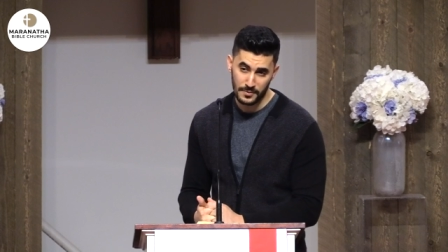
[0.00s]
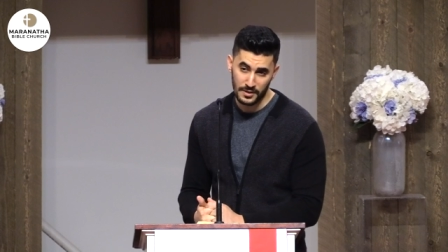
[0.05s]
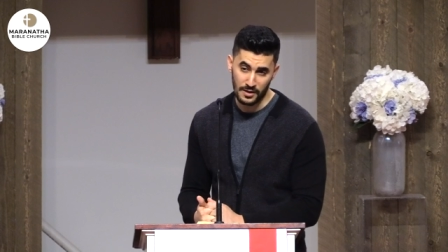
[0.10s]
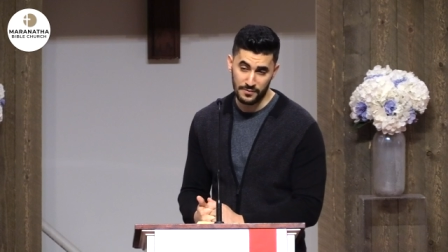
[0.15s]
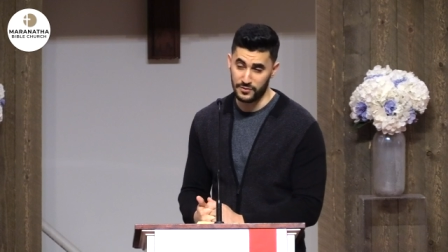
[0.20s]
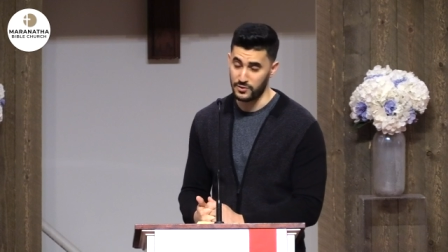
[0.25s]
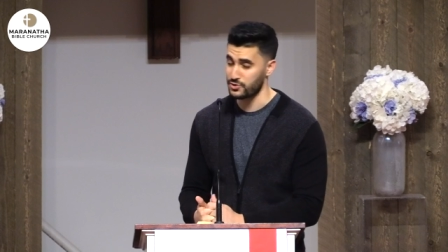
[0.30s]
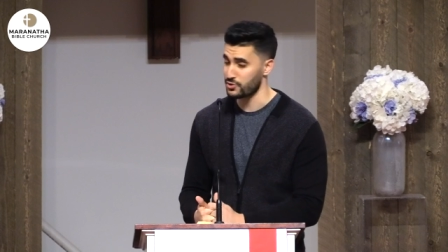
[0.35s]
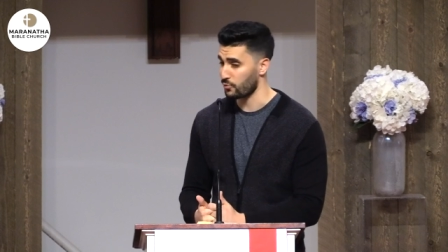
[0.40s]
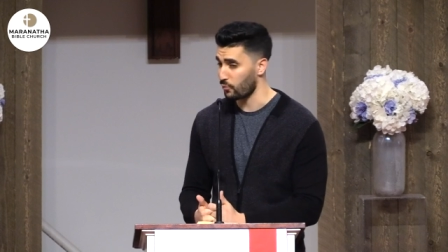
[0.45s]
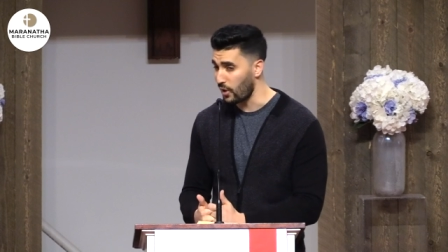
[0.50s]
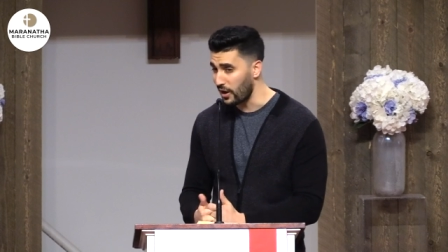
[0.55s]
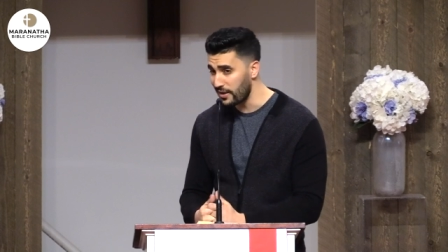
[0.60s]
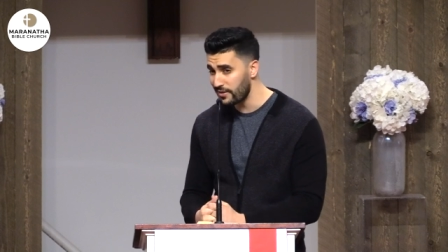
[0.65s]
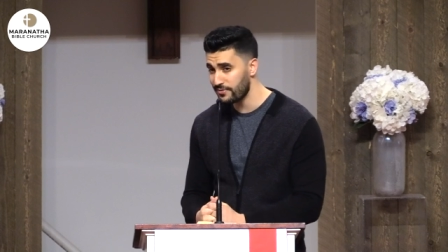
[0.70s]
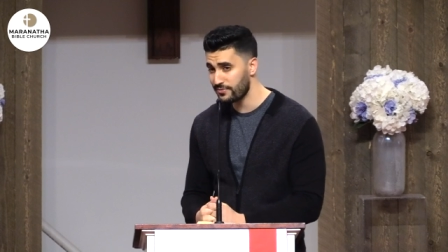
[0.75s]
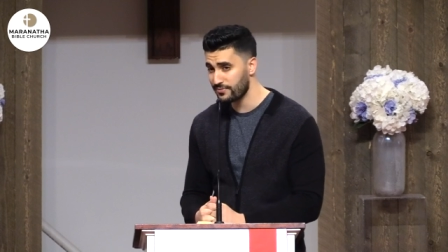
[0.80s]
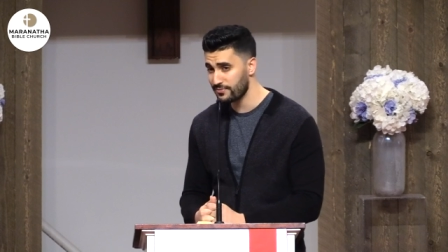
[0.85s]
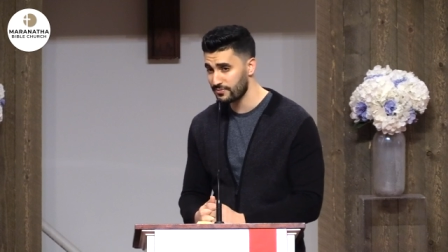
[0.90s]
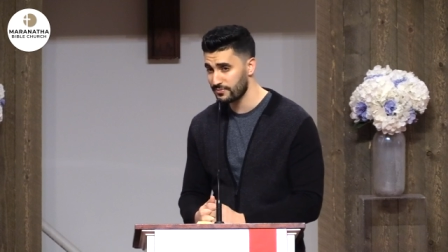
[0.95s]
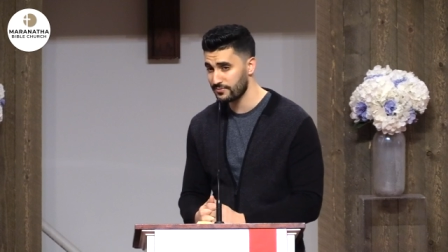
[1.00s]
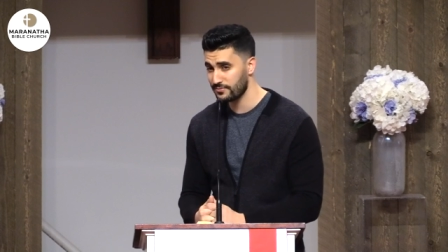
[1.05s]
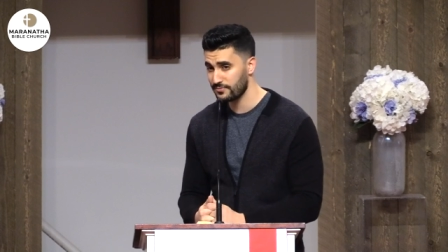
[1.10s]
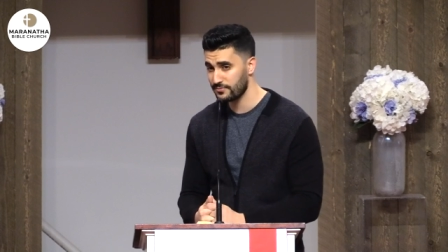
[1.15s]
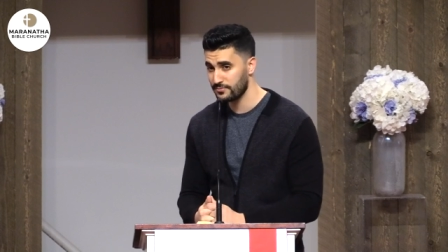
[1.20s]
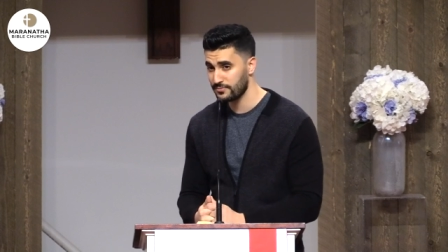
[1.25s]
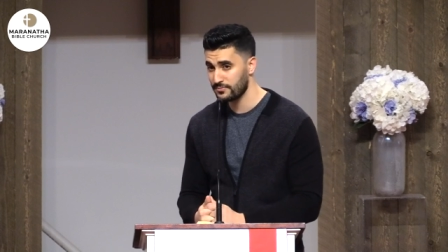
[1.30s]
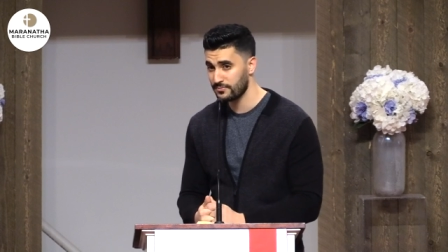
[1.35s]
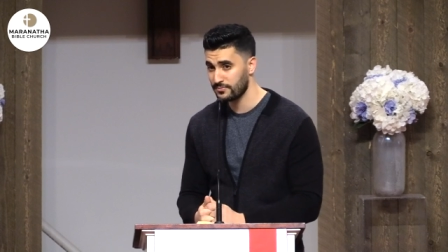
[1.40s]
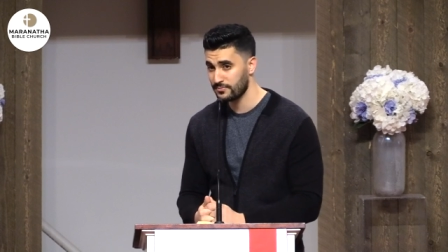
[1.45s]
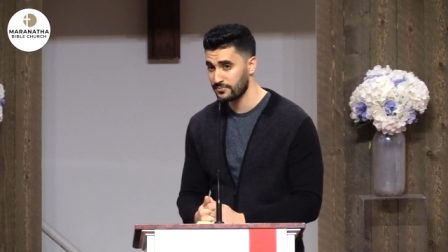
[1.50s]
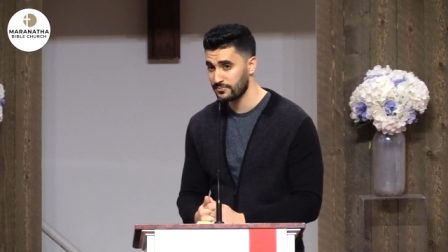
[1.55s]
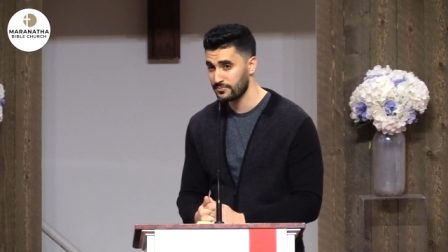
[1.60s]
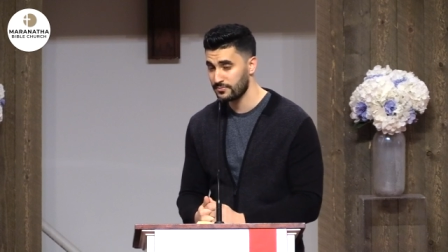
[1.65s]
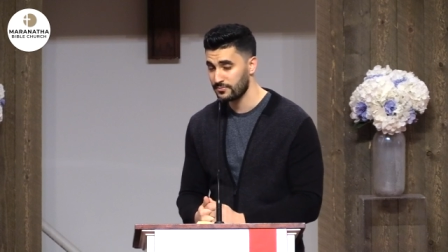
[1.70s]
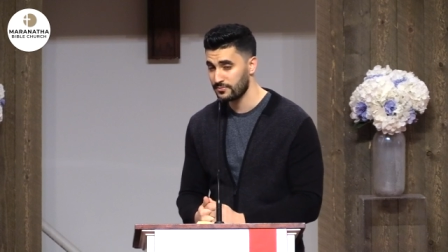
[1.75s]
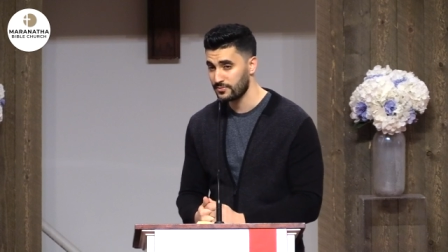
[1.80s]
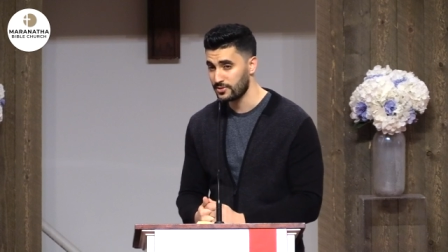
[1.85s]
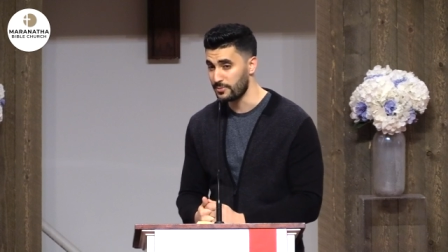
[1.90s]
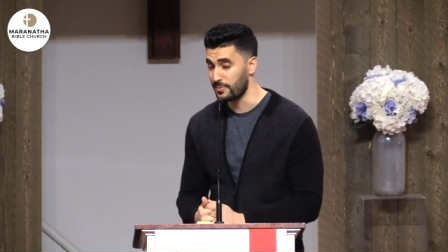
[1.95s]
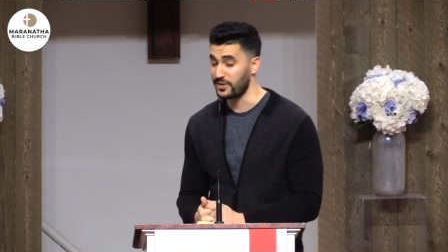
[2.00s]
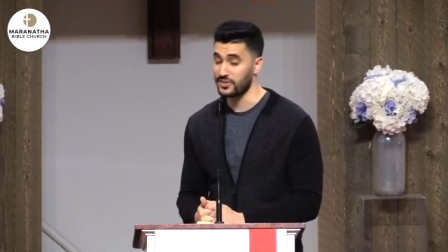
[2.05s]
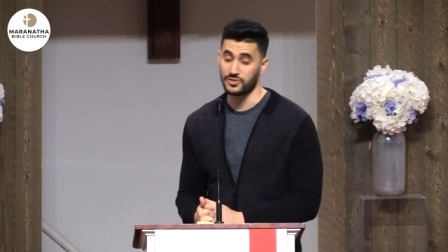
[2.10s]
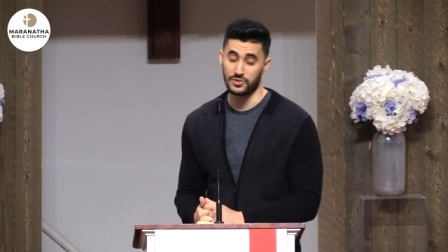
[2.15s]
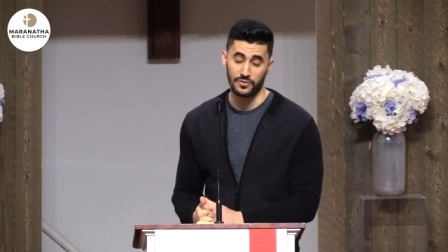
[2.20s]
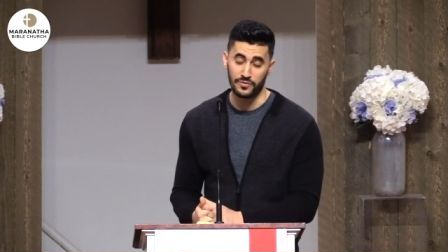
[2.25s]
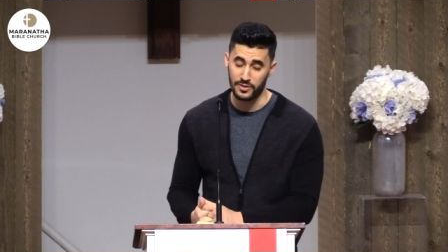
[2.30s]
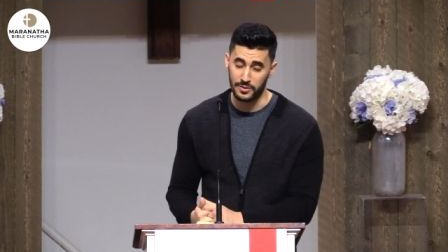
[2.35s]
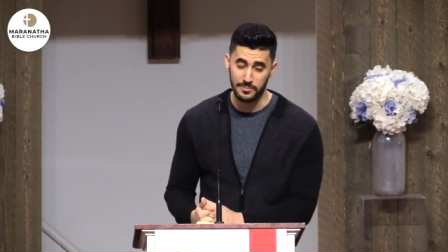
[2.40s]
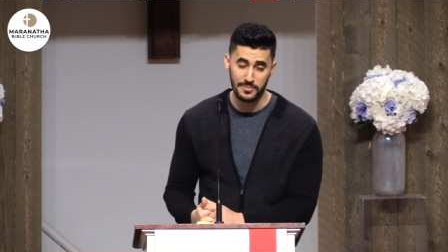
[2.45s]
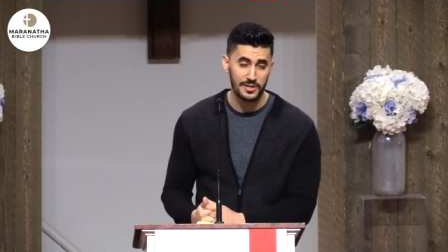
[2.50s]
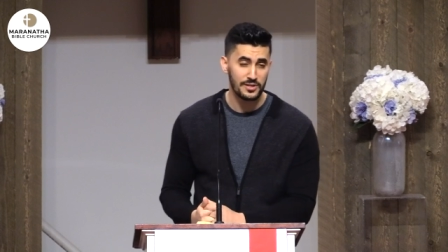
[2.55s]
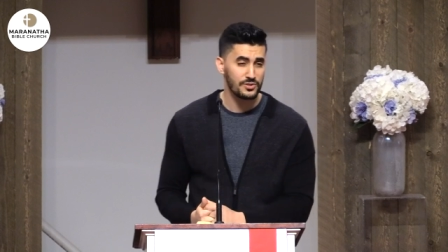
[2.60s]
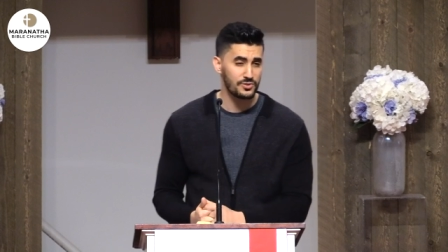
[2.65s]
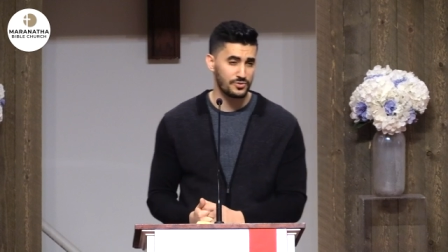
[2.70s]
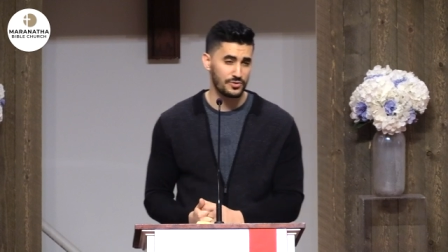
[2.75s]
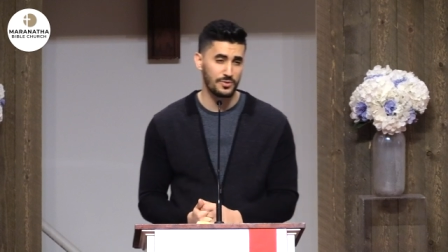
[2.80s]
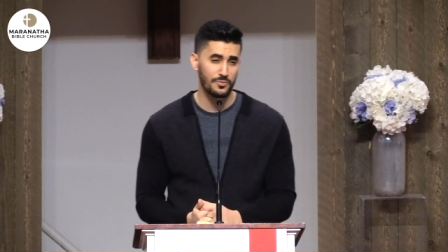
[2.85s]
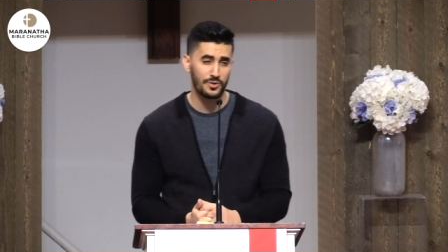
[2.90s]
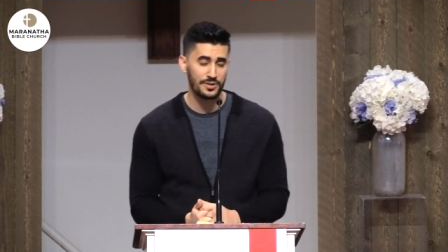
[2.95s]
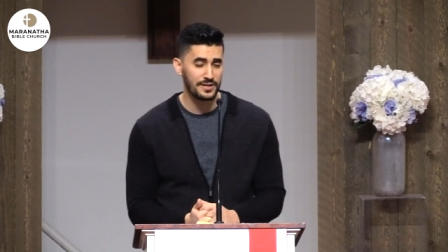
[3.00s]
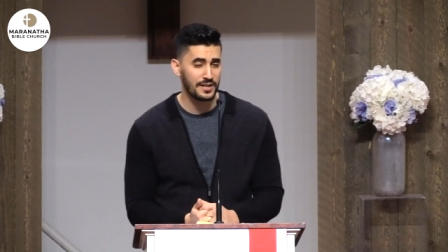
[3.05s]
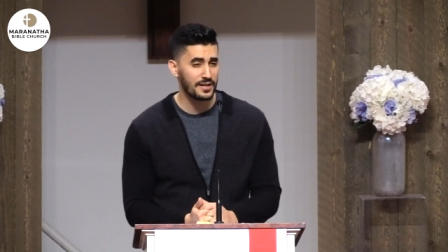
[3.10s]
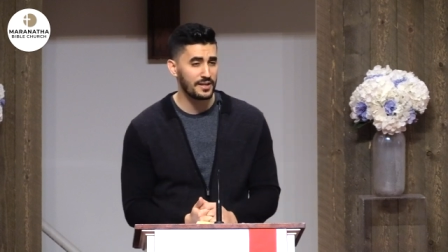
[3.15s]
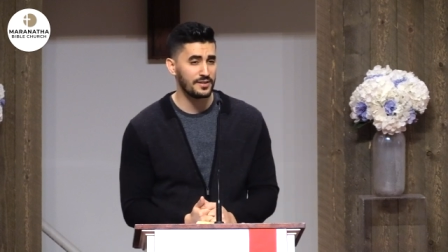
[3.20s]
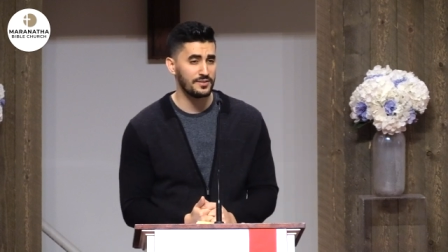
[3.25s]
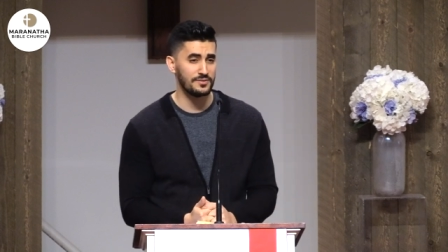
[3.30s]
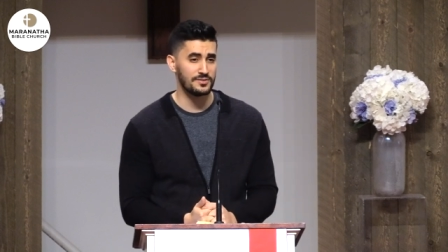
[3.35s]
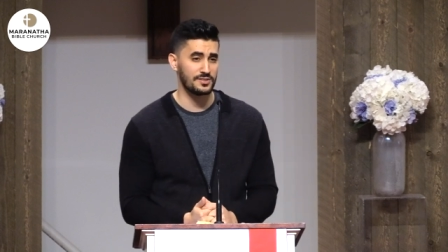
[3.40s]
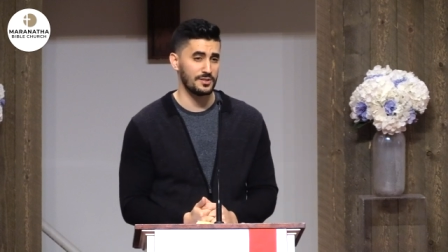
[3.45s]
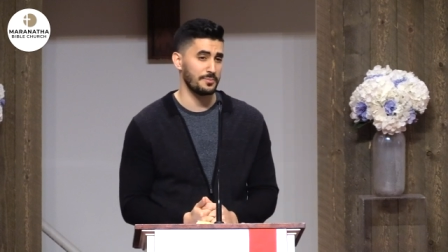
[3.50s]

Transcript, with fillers: a future wife, you might serve in the ministry one day in